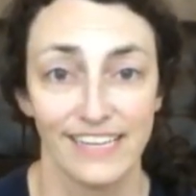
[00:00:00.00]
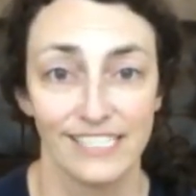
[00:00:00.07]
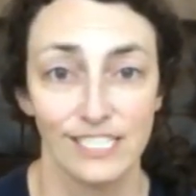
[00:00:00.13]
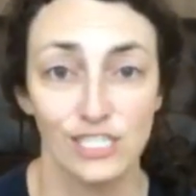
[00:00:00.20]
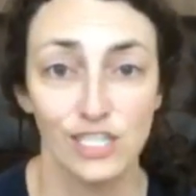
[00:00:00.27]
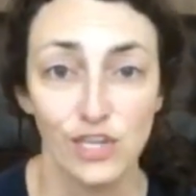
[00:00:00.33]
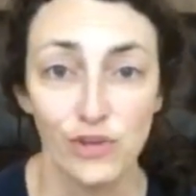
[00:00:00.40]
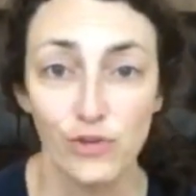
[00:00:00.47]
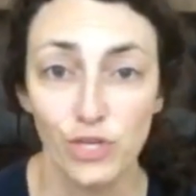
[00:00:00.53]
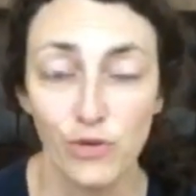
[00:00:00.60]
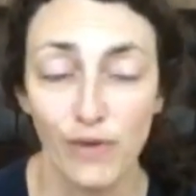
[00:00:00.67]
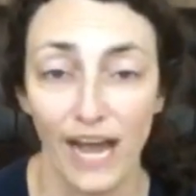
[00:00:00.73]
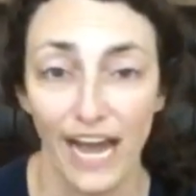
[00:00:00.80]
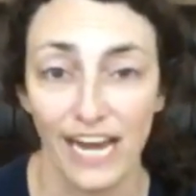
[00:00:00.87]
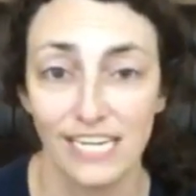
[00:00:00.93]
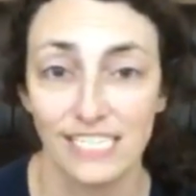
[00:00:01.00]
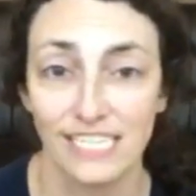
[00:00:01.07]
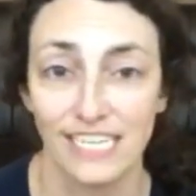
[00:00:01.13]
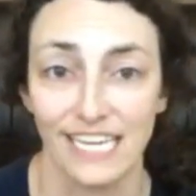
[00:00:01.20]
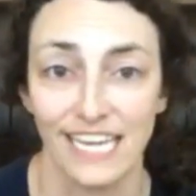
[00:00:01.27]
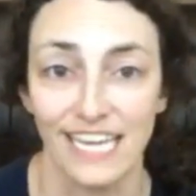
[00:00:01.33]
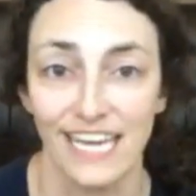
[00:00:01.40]
Do you
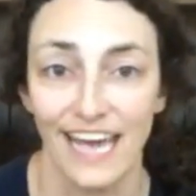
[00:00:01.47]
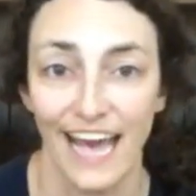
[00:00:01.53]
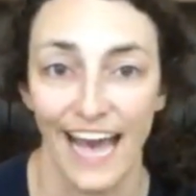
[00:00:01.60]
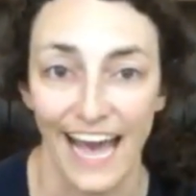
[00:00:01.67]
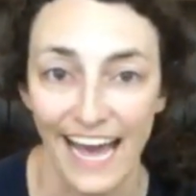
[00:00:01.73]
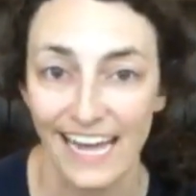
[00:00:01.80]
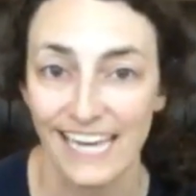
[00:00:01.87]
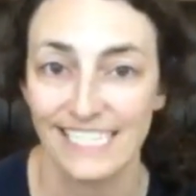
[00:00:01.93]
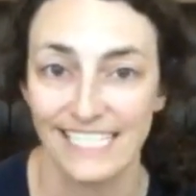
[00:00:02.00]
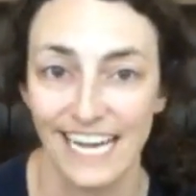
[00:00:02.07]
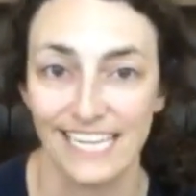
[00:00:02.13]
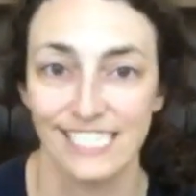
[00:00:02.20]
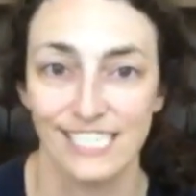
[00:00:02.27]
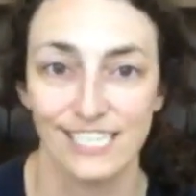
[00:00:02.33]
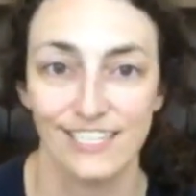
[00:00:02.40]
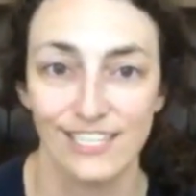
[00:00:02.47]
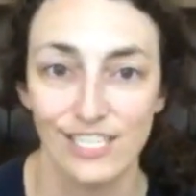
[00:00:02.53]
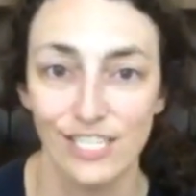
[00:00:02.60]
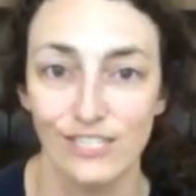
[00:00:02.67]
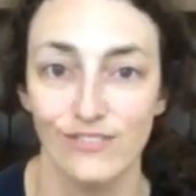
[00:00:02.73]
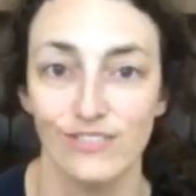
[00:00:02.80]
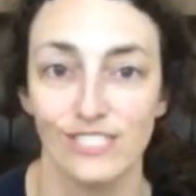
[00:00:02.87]
actually access your
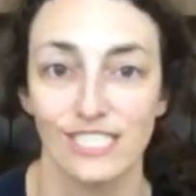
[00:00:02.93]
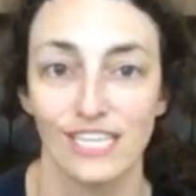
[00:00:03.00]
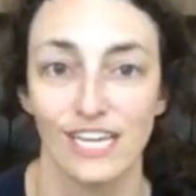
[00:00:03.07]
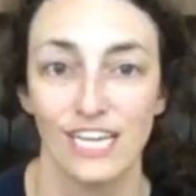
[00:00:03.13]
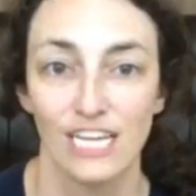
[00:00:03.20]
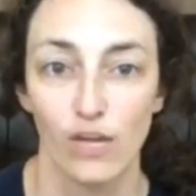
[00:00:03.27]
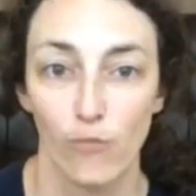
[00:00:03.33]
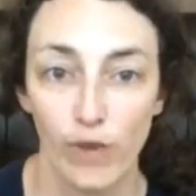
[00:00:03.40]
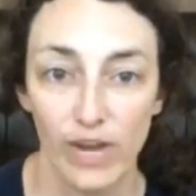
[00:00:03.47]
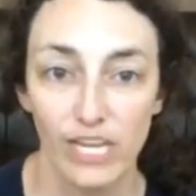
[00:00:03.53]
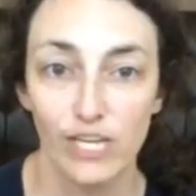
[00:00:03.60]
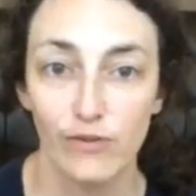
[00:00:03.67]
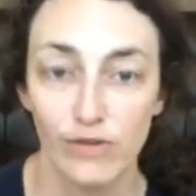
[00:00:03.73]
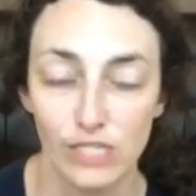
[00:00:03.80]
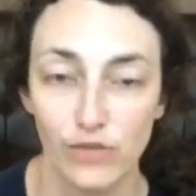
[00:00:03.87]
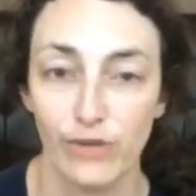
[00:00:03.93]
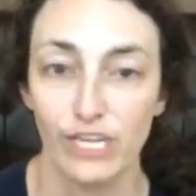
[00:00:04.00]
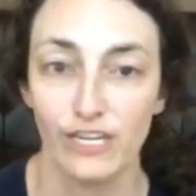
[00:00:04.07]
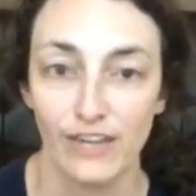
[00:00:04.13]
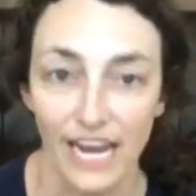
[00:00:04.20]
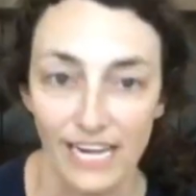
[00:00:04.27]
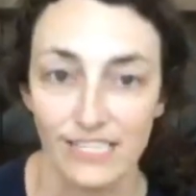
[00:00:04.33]
glutes when you are doing
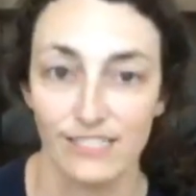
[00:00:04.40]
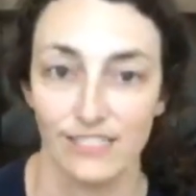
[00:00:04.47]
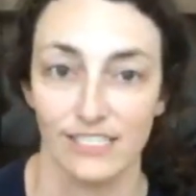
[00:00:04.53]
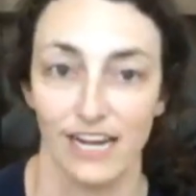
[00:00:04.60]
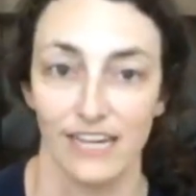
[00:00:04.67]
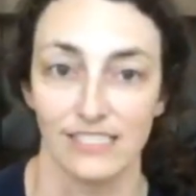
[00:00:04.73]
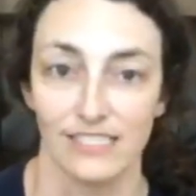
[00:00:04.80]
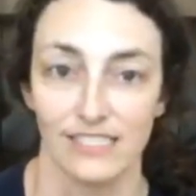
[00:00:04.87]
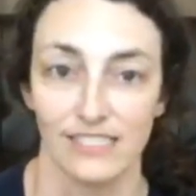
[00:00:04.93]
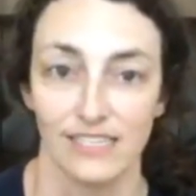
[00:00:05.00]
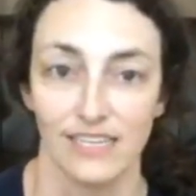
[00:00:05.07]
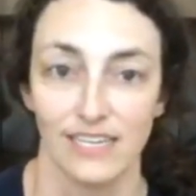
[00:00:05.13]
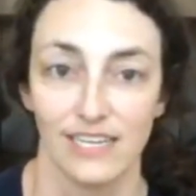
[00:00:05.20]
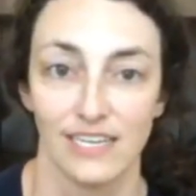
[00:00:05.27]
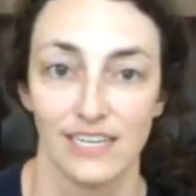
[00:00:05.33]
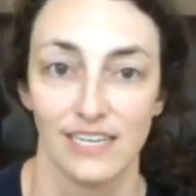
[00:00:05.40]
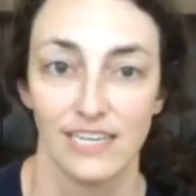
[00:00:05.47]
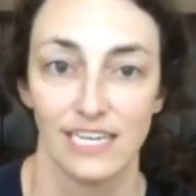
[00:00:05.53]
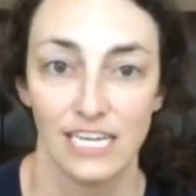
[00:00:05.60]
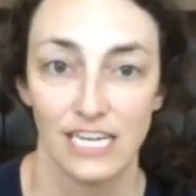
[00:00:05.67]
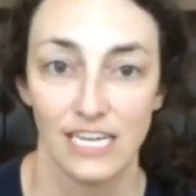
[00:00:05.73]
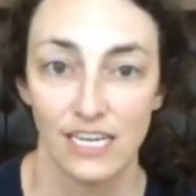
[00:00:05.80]
your exercises?
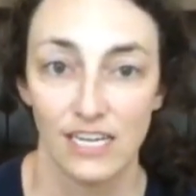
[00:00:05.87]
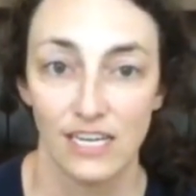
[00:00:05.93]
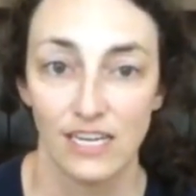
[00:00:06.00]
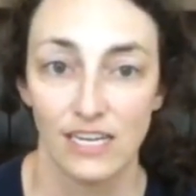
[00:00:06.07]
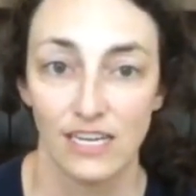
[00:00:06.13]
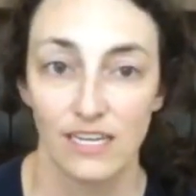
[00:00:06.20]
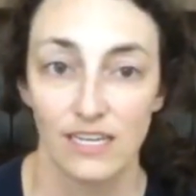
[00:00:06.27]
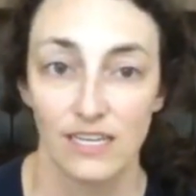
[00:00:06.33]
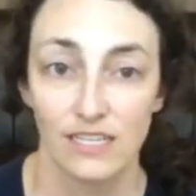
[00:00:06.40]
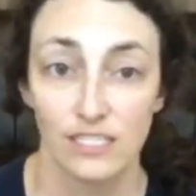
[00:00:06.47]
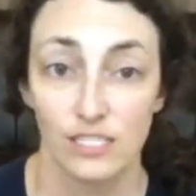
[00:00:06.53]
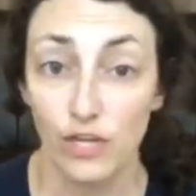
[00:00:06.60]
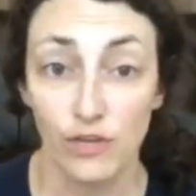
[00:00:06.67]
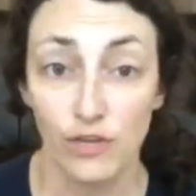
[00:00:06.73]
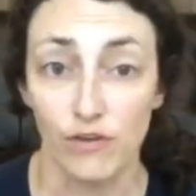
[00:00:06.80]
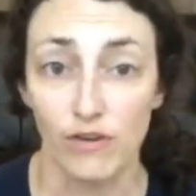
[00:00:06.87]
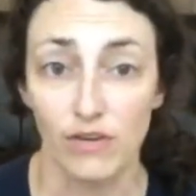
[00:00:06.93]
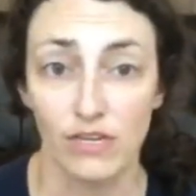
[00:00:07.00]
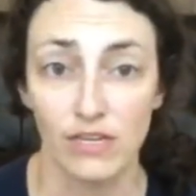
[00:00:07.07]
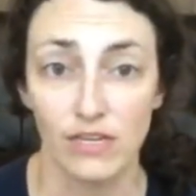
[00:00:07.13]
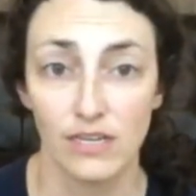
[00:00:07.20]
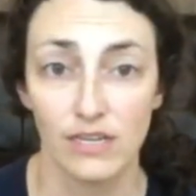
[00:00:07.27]
Do you?
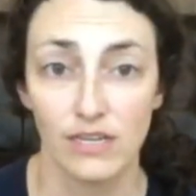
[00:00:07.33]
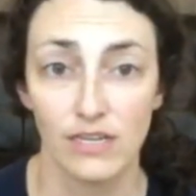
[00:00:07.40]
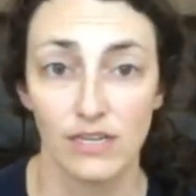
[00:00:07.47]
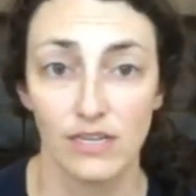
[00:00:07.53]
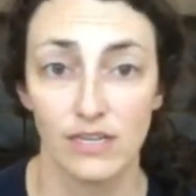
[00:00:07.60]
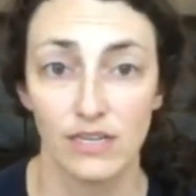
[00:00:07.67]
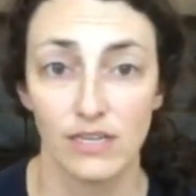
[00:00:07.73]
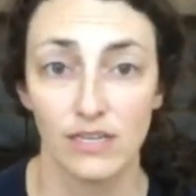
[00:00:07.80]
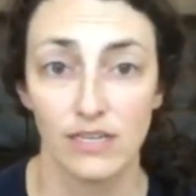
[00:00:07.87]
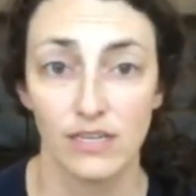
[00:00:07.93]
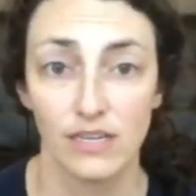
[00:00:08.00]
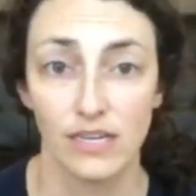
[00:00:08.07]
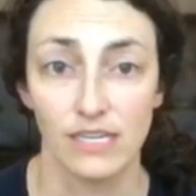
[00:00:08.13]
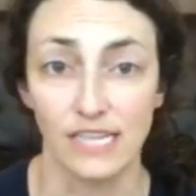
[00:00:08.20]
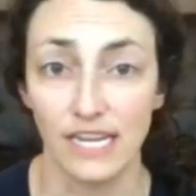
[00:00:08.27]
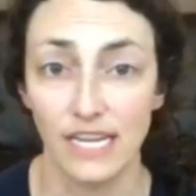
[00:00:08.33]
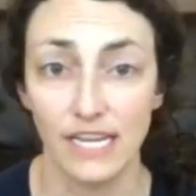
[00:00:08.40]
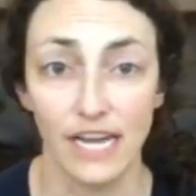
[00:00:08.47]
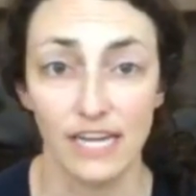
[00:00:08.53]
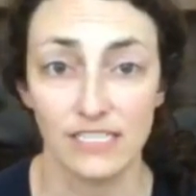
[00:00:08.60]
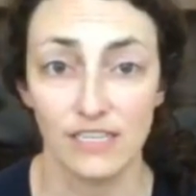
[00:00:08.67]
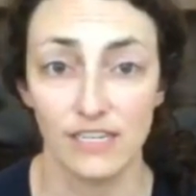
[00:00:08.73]
Is that a
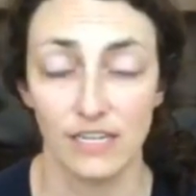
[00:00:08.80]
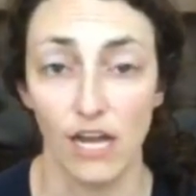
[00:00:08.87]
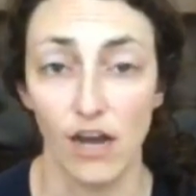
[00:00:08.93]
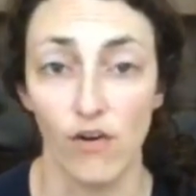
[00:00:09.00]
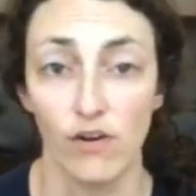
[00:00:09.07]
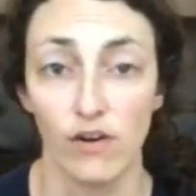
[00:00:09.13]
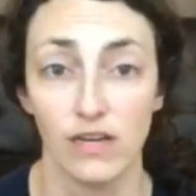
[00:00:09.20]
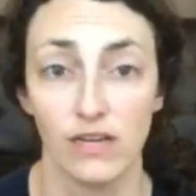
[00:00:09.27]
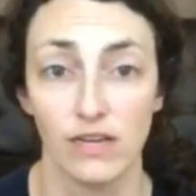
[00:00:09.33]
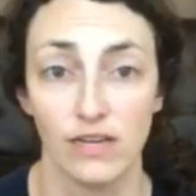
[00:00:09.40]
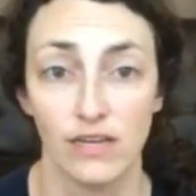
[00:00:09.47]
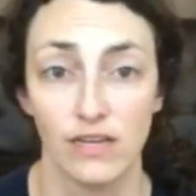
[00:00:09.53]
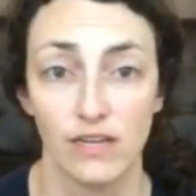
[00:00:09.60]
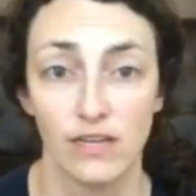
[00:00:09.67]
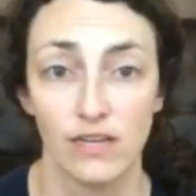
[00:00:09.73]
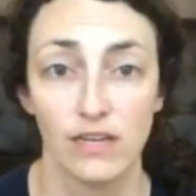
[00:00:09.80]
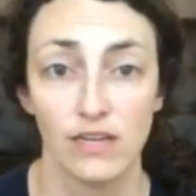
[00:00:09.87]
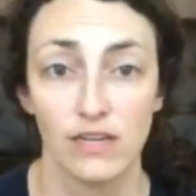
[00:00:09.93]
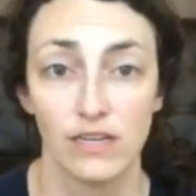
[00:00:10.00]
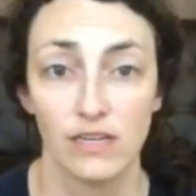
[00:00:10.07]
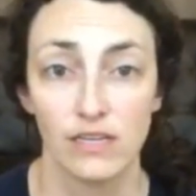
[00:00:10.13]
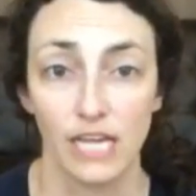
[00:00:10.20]
yes or a no?
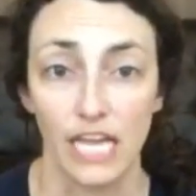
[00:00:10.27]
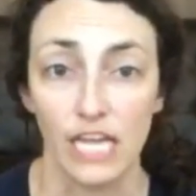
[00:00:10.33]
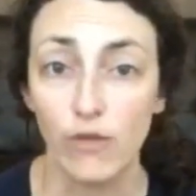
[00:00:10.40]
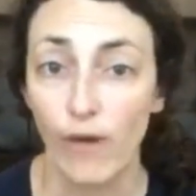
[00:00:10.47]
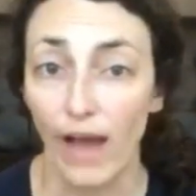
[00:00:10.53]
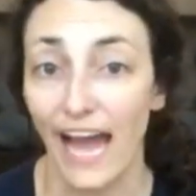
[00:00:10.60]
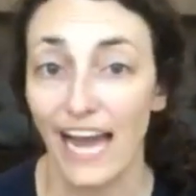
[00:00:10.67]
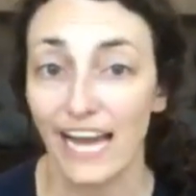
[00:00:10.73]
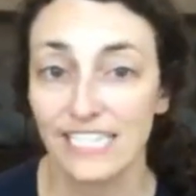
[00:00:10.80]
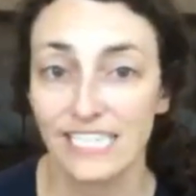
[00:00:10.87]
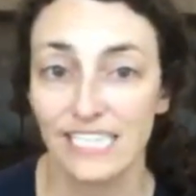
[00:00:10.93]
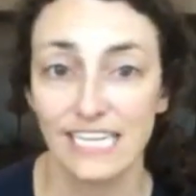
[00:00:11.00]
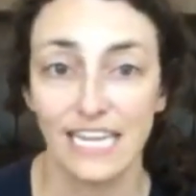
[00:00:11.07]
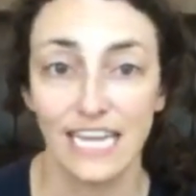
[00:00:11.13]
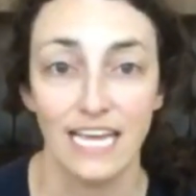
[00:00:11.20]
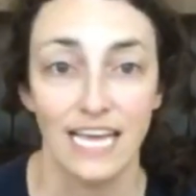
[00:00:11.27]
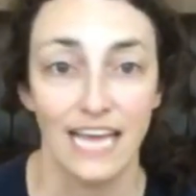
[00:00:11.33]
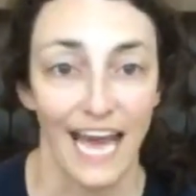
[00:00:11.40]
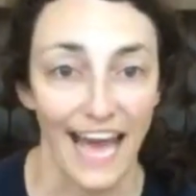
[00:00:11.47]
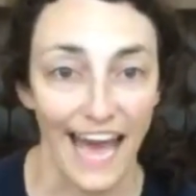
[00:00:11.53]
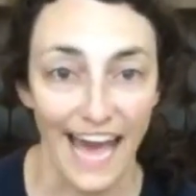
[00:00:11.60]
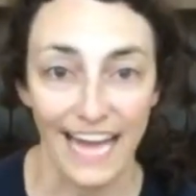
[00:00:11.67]
Can you actually
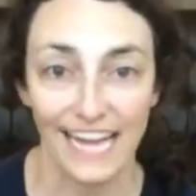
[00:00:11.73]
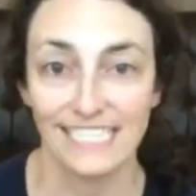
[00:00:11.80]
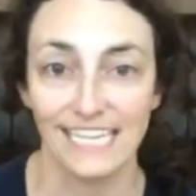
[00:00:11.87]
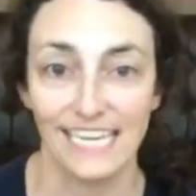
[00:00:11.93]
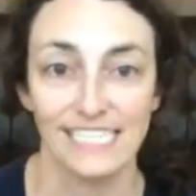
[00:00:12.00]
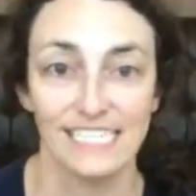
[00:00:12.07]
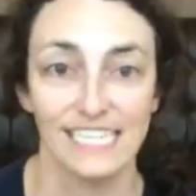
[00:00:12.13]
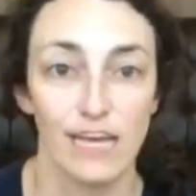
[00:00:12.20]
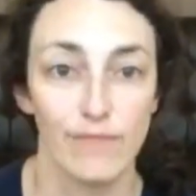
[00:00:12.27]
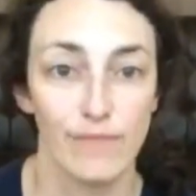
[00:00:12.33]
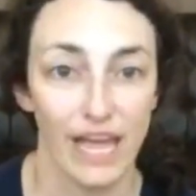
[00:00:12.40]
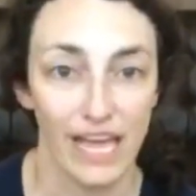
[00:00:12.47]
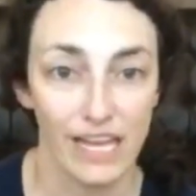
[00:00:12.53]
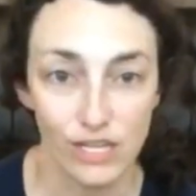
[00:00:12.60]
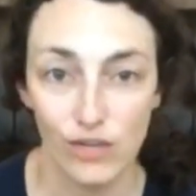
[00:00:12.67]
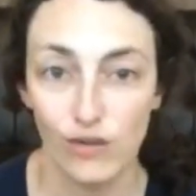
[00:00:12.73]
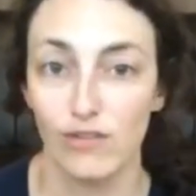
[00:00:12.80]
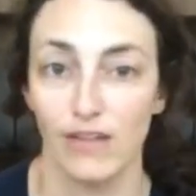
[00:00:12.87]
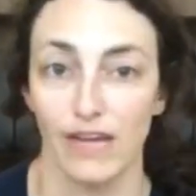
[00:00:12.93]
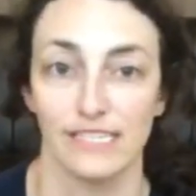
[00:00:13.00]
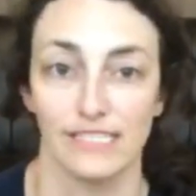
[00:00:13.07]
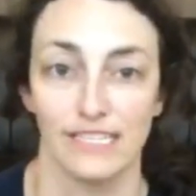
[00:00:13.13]
access them and
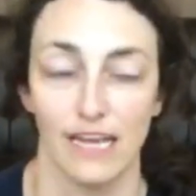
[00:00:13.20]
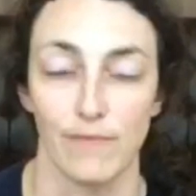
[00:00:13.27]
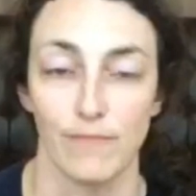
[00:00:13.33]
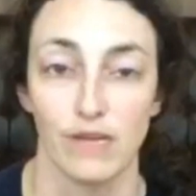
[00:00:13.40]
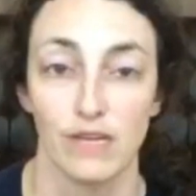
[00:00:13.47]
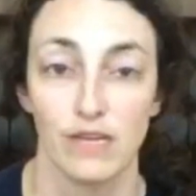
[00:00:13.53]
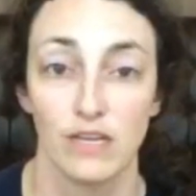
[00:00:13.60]
utilize them?